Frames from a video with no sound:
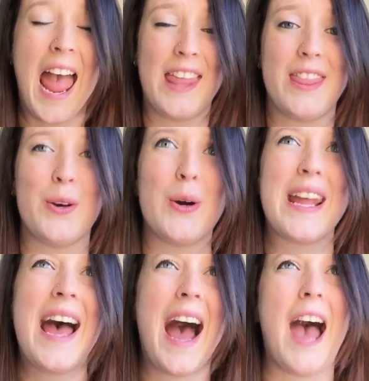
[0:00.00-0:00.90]
and thought,
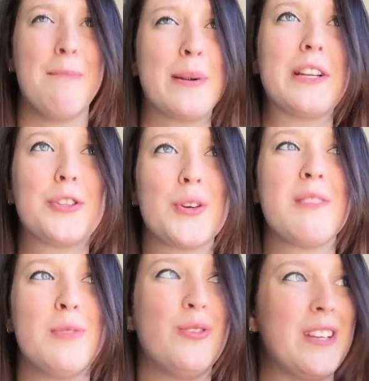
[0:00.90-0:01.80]
I'm pretty sure the
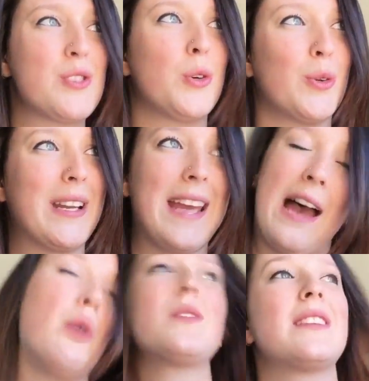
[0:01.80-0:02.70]
movie is already
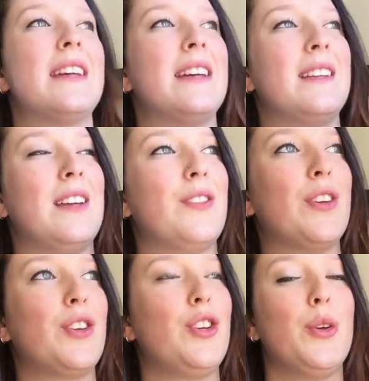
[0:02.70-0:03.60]
out in
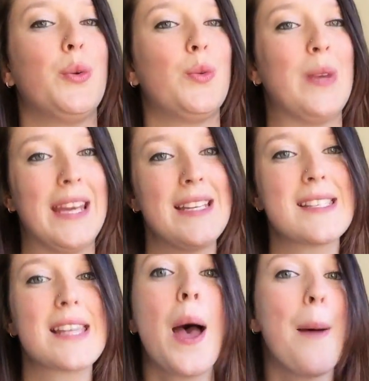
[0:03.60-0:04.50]
the
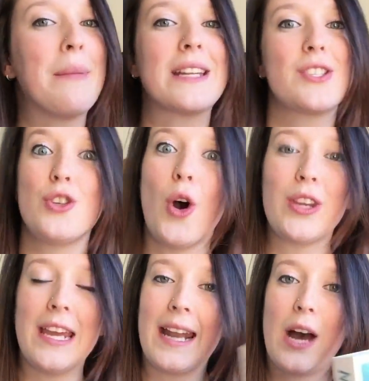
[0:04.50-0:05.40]
US, but it's not
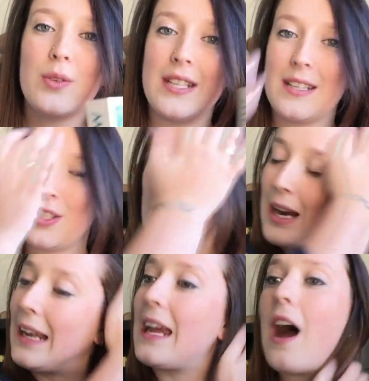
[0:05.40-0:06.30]
yet out in
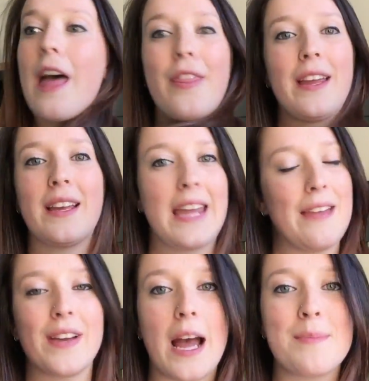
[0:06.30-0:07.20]
Australia. I think it
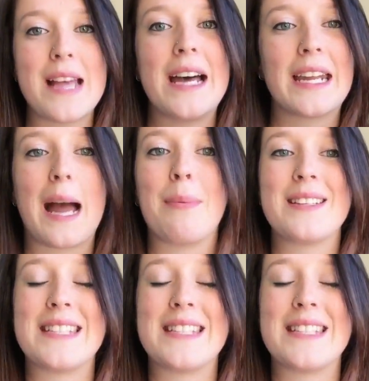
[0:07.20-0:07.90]
even comes out in a couple of